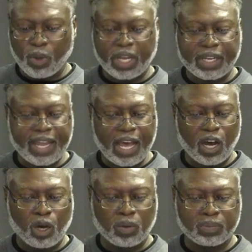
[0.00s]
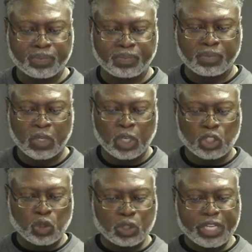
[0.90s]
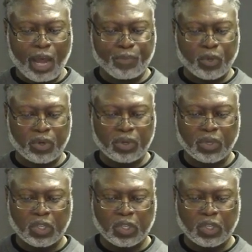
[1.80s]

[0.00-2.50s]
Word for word: we get down to chapter